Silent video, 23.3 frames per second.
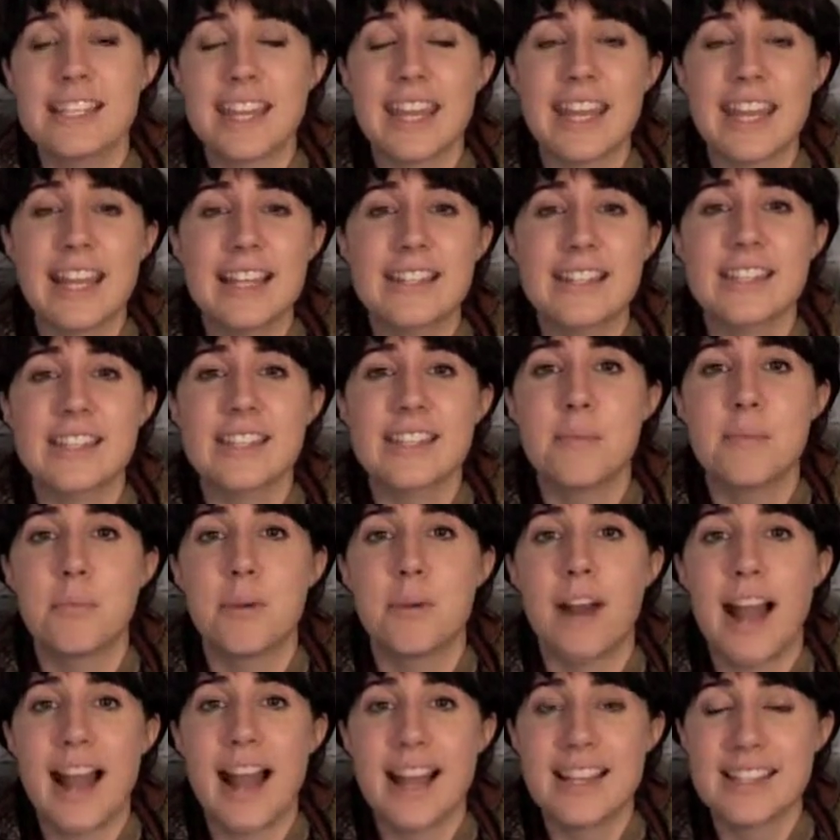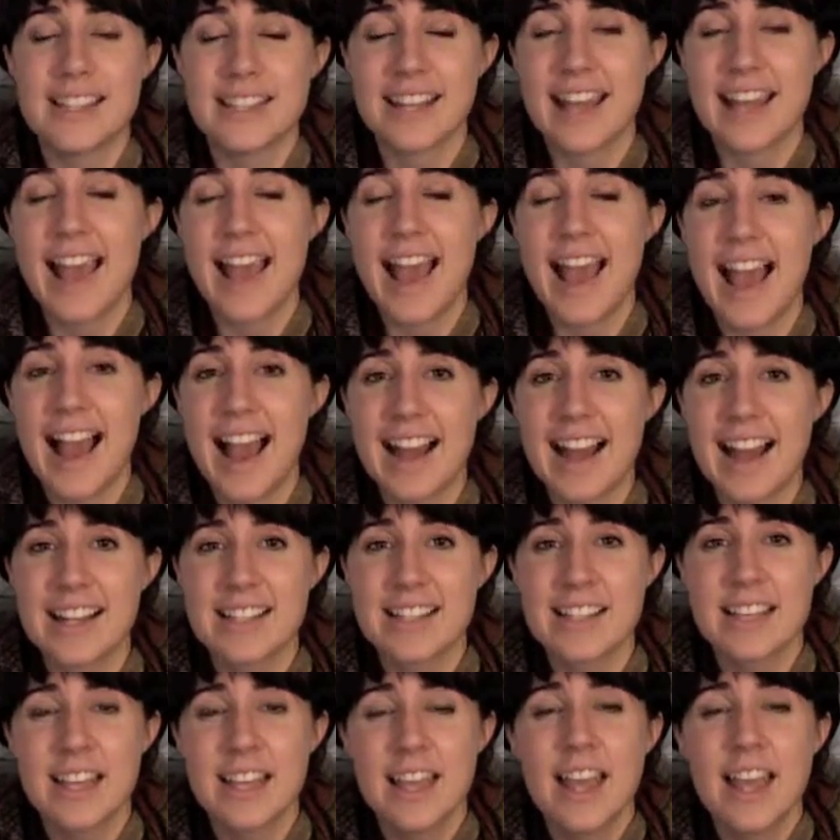Kansas-Nebraska Act,